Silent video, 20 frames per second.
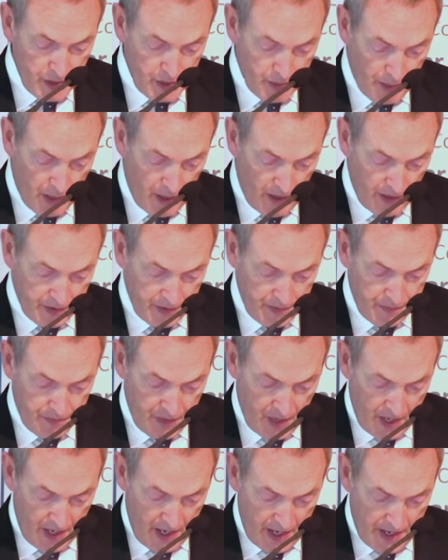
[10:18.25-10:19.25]
its part
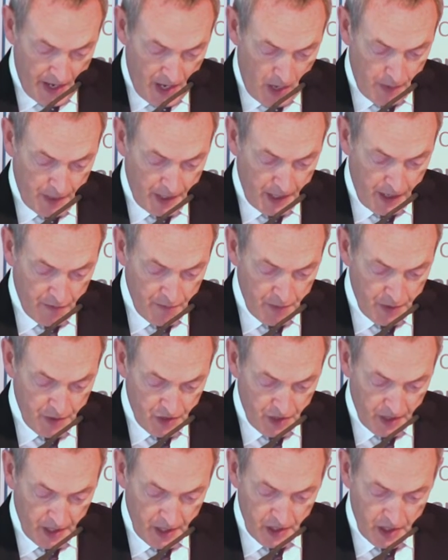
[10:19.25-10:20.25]
in helping
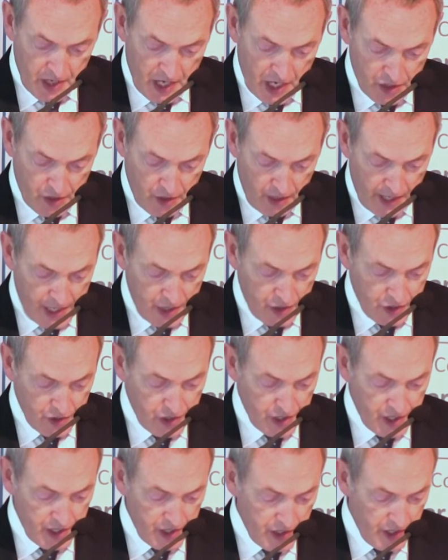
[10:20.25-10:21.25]
governments and international
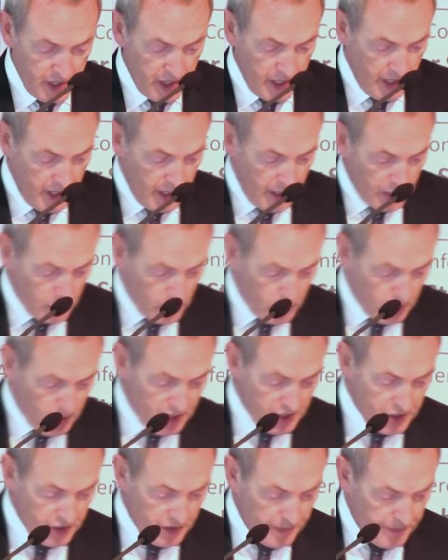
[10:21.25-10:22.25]
agencies to
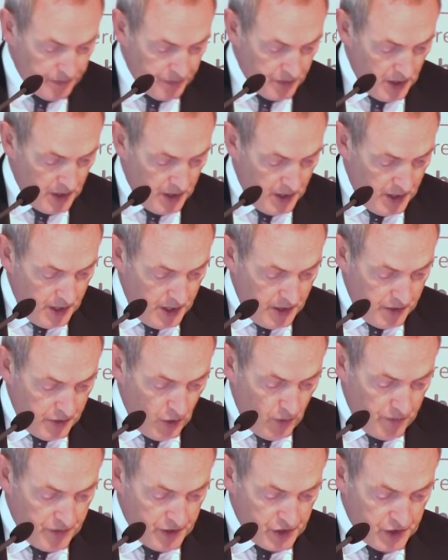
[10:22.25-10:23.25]
address
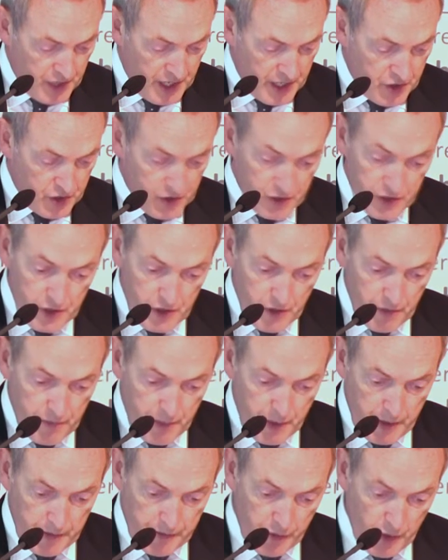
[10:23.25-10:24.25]
the obvious dangers of
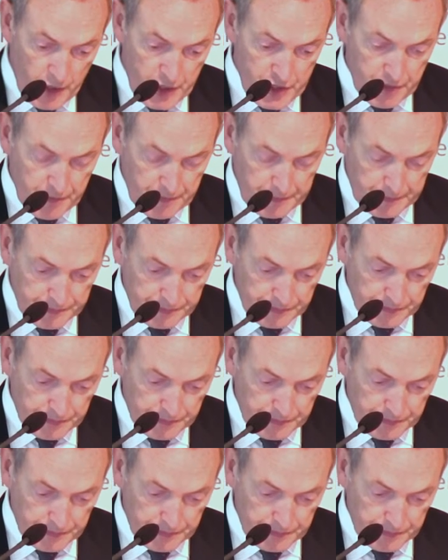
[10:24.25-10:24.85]
proliferation.